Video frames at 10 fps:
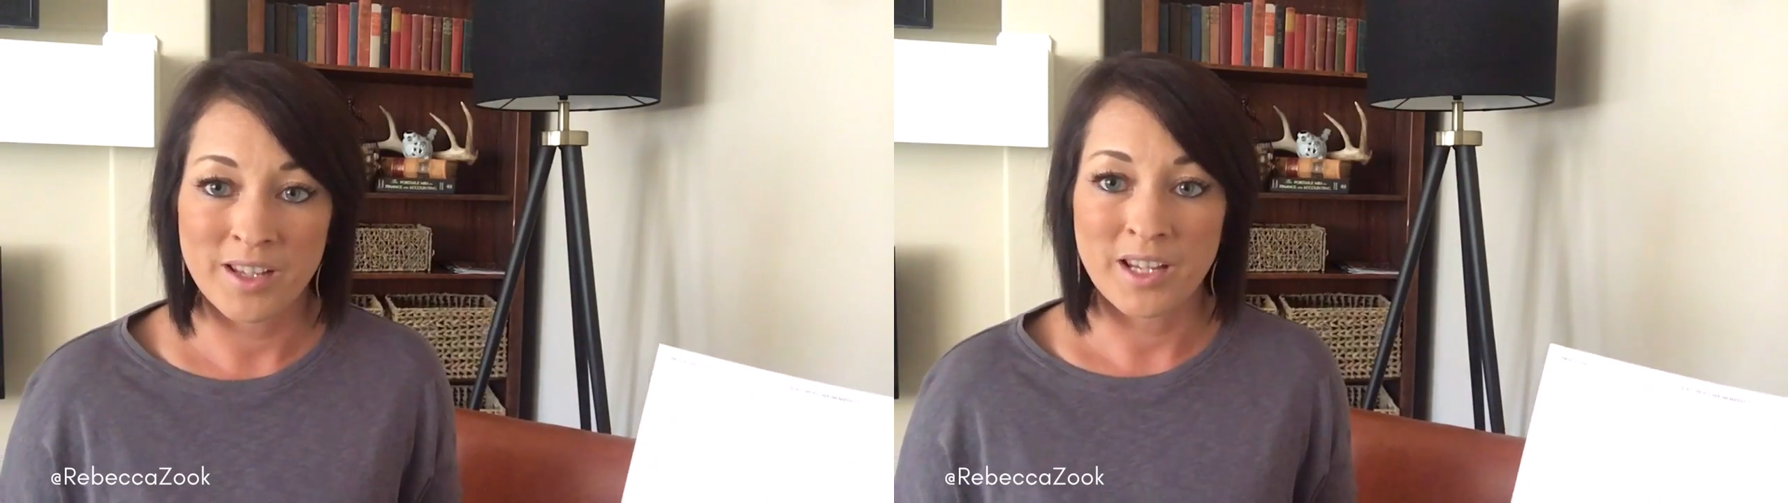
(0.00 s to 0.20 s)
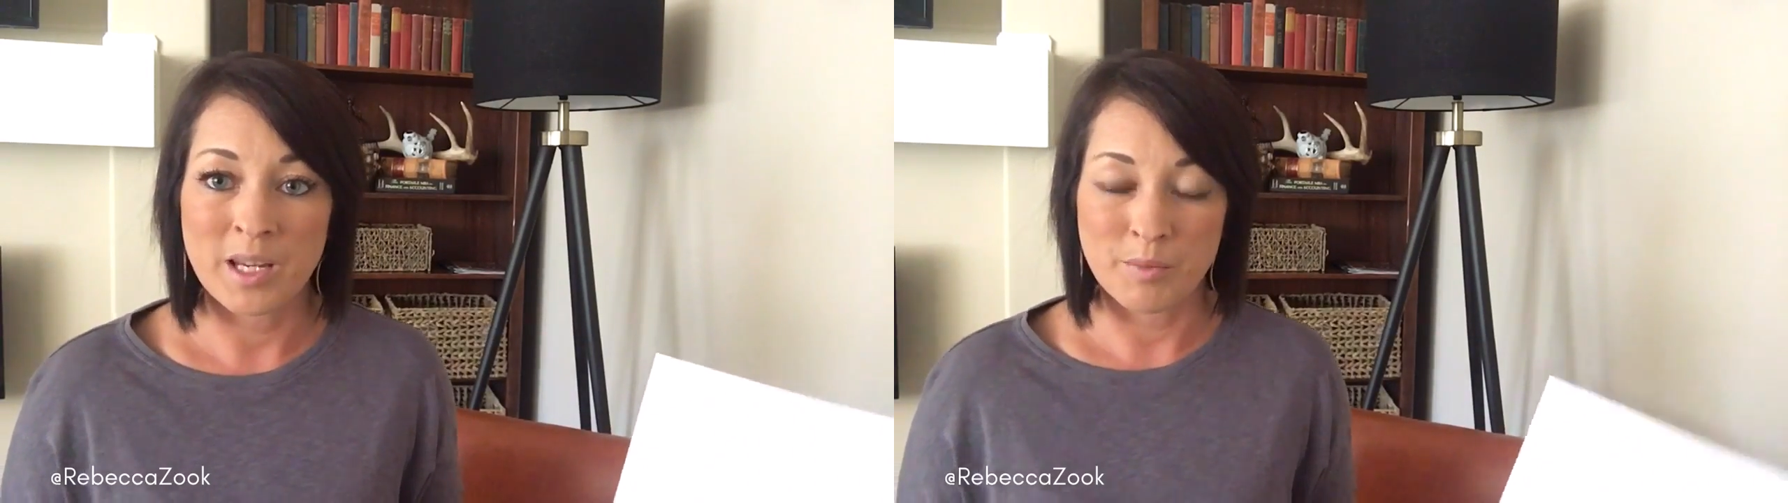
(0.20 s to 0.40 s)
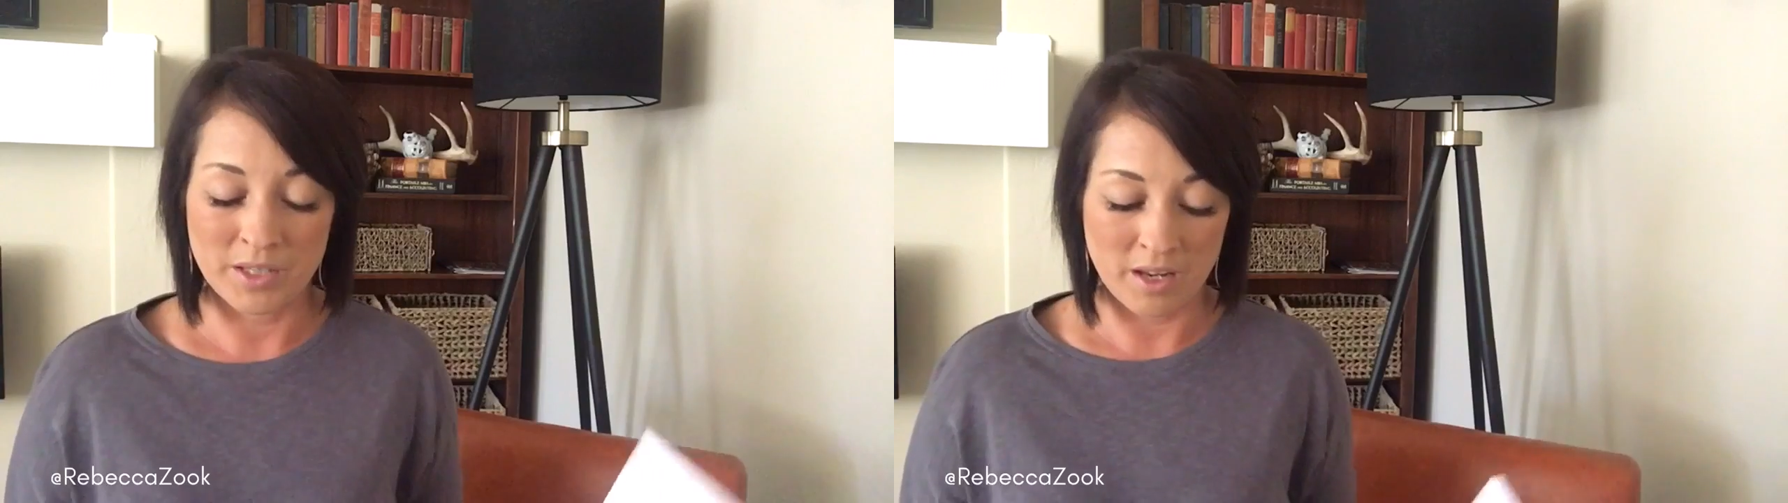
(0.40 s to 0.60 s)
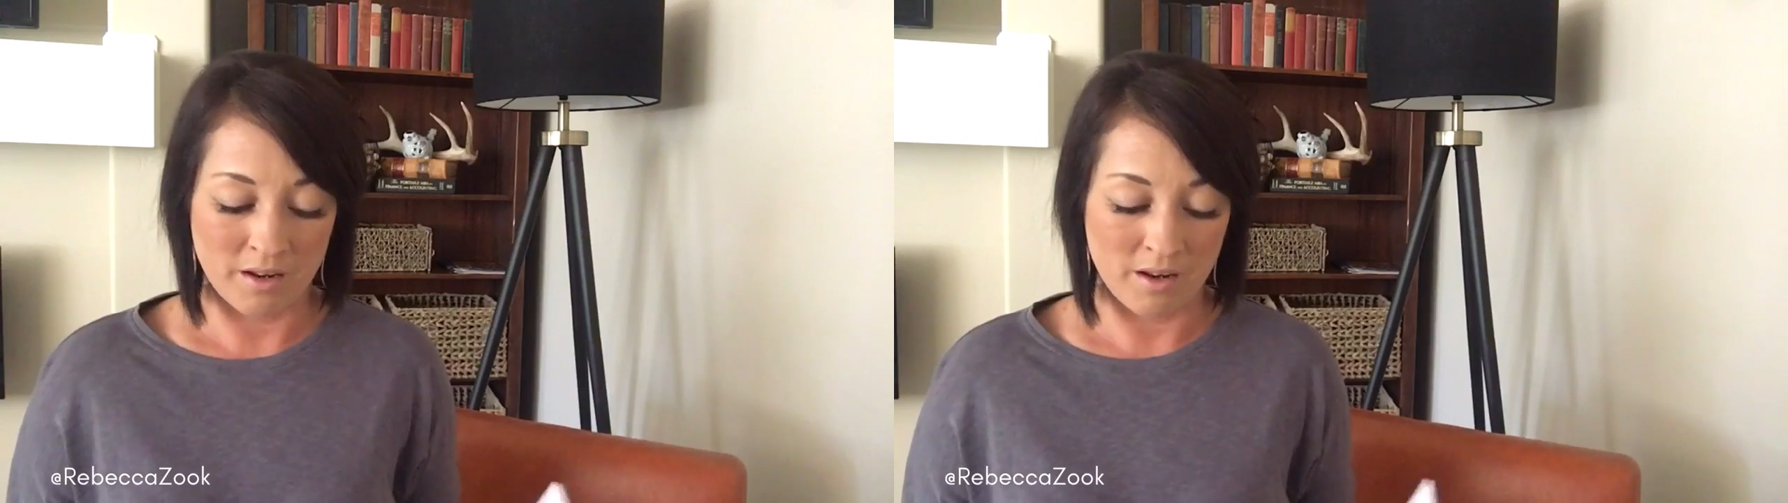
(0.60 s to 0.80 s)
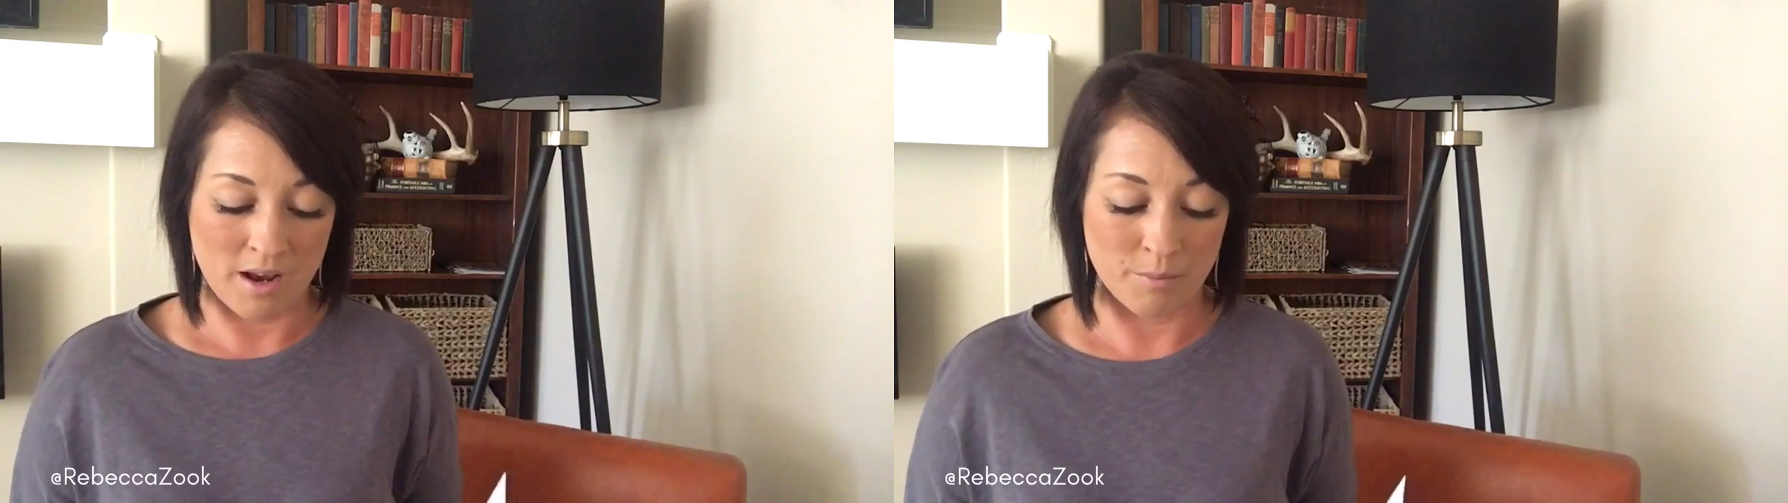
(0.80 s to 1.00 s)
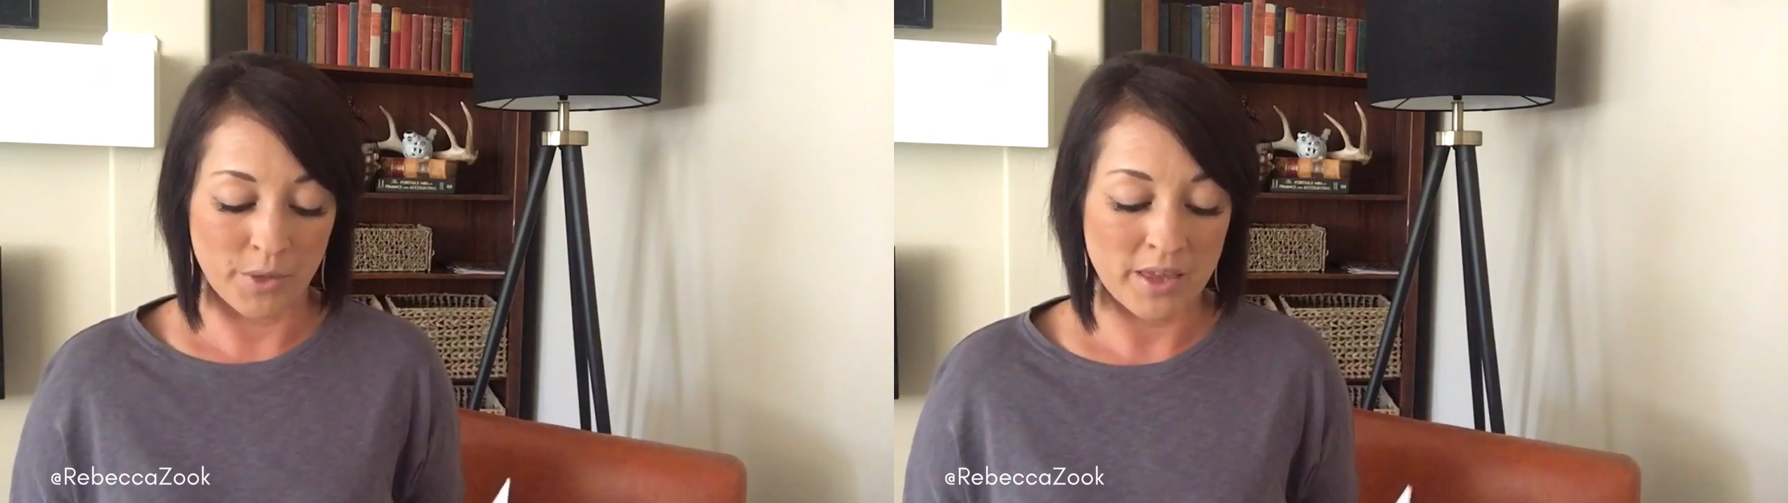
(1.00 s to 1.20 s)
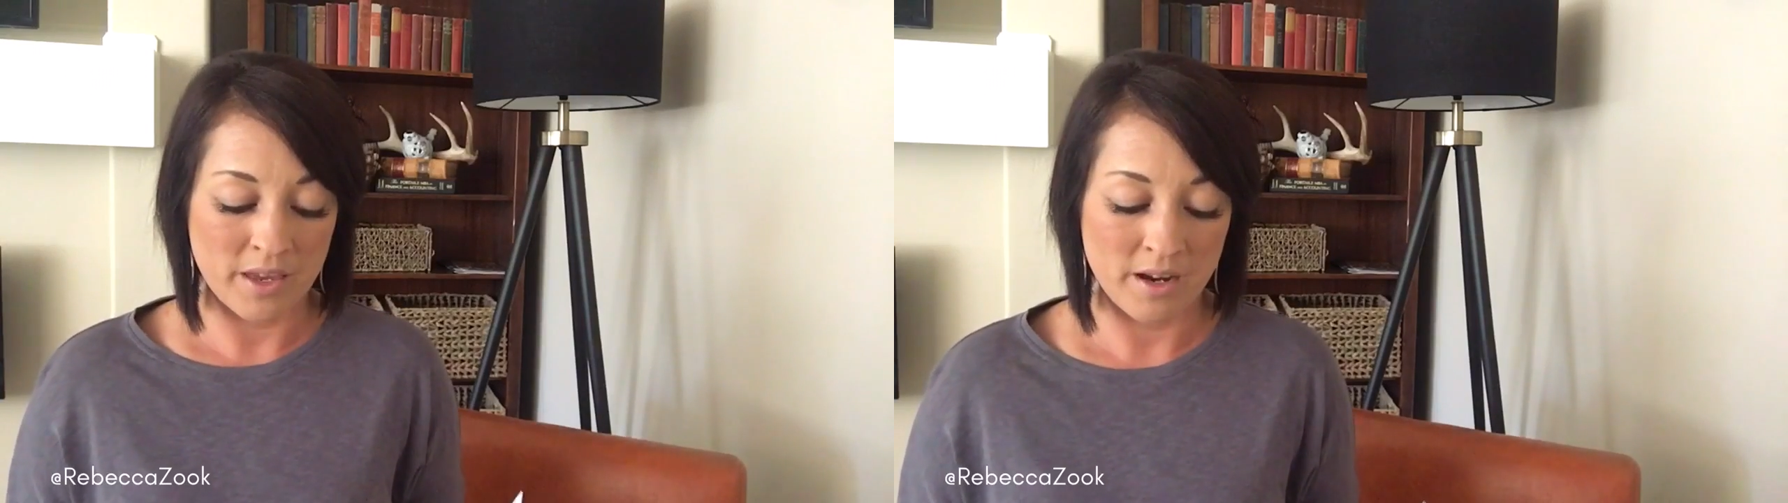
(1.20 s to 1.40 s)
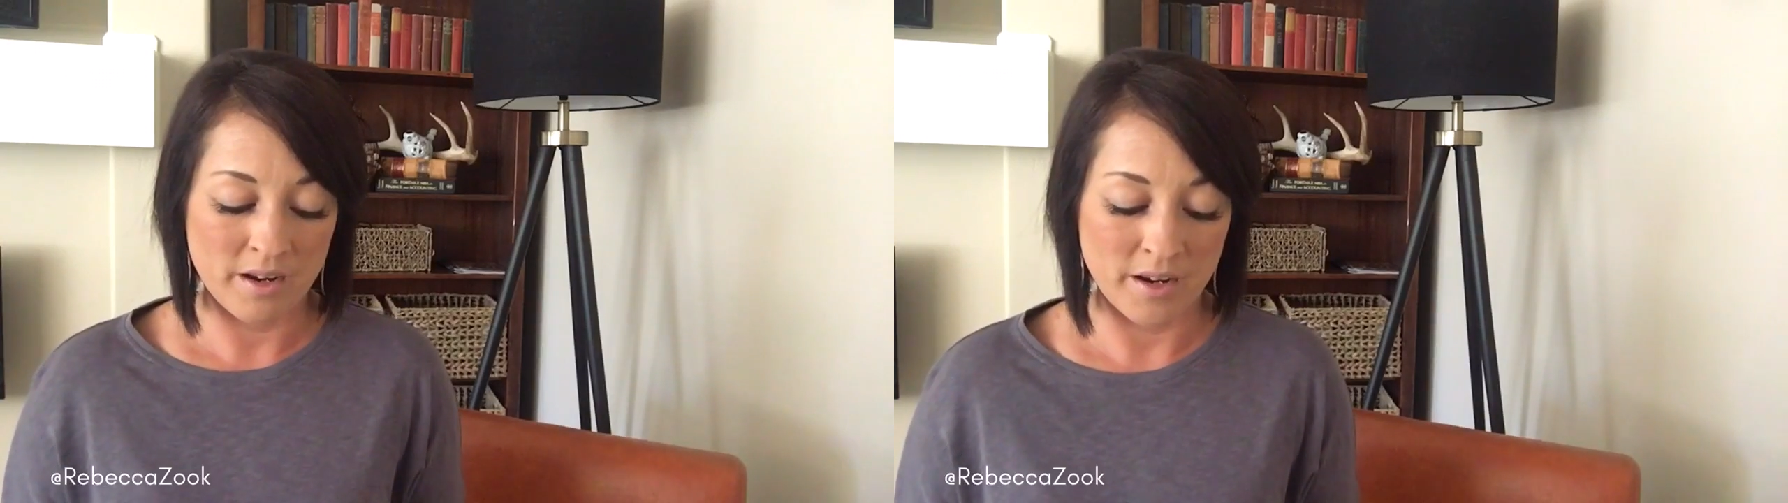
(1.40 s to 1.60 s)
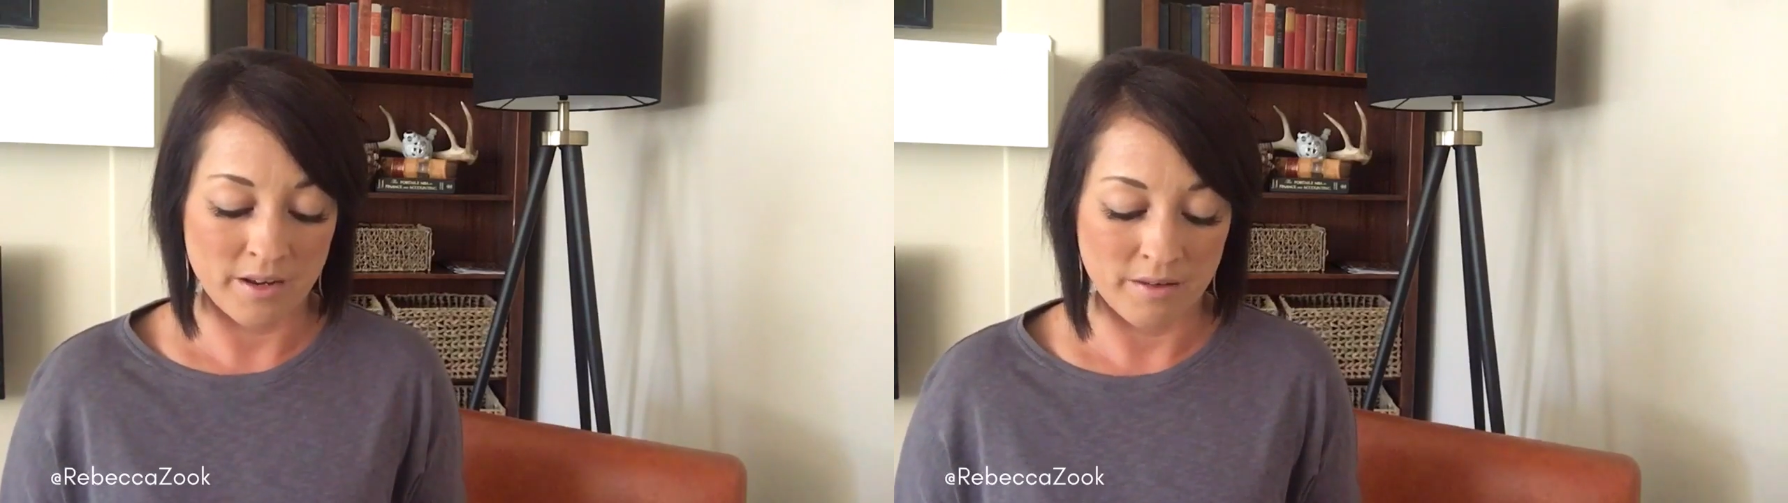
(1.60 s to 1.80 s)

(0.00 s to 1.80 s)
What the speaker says: keeps it right there